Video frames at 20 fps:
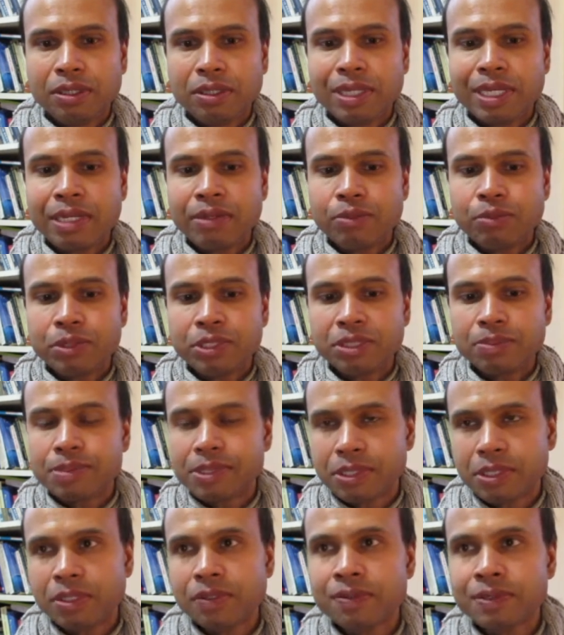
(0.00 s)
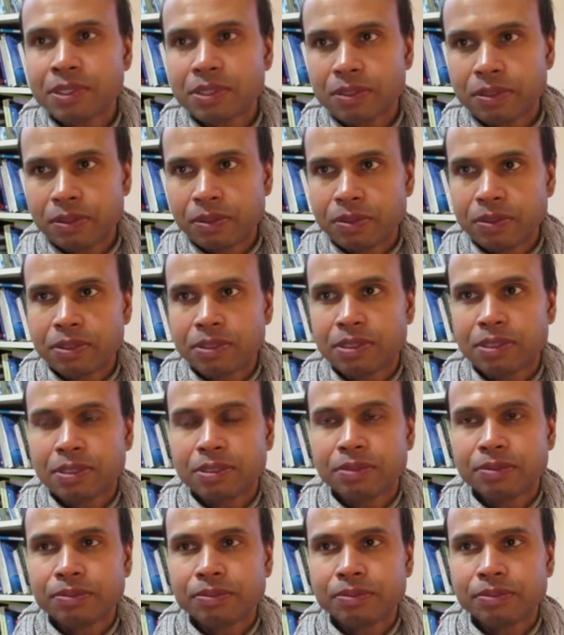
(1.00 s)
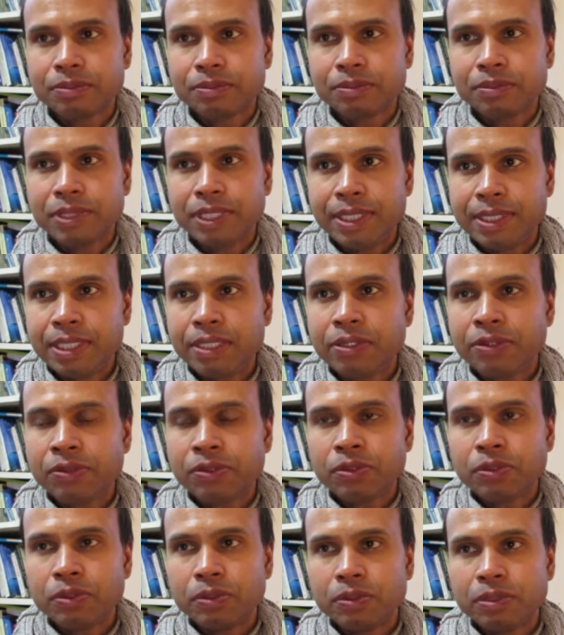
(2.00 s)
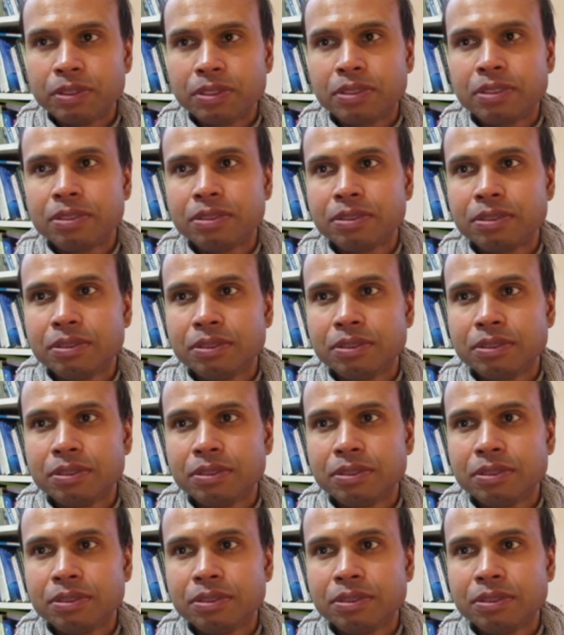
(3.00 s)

that which observes thoughts, is it a thought?